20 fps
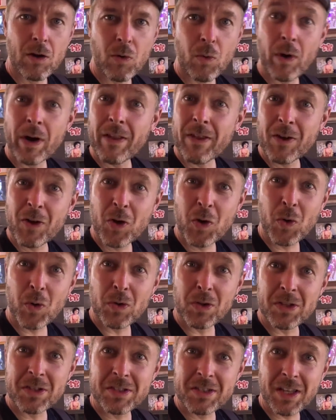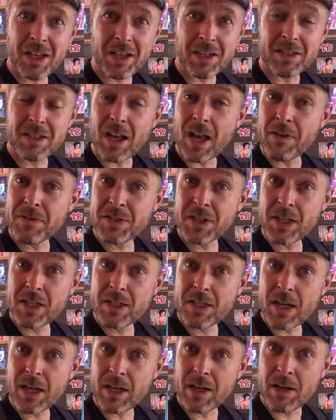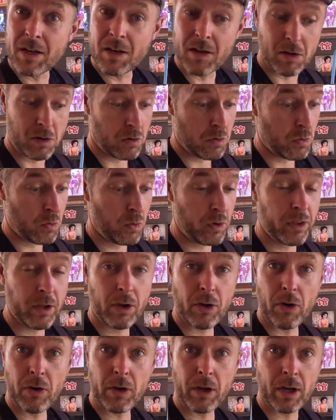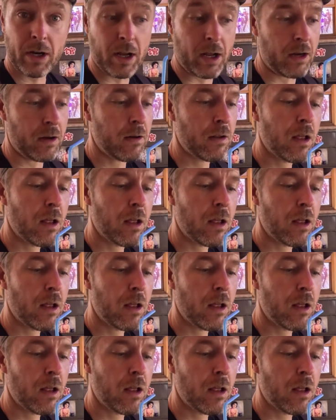One of the coolest things I've seen done with a coconut.